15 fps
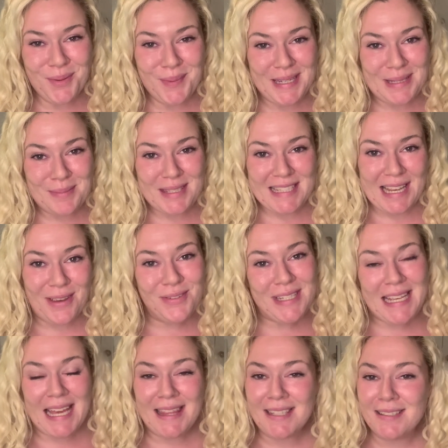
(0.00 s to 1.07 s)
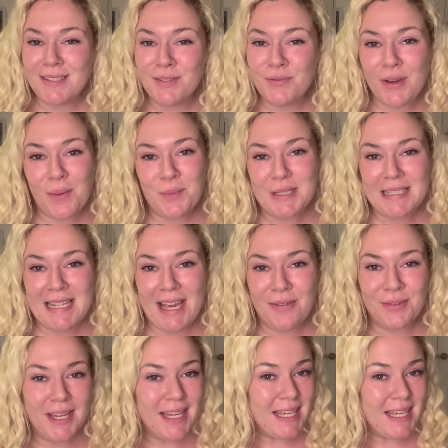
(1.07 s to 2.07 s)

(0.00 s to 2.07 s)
My name is Stephanie and this is Fab with Steph.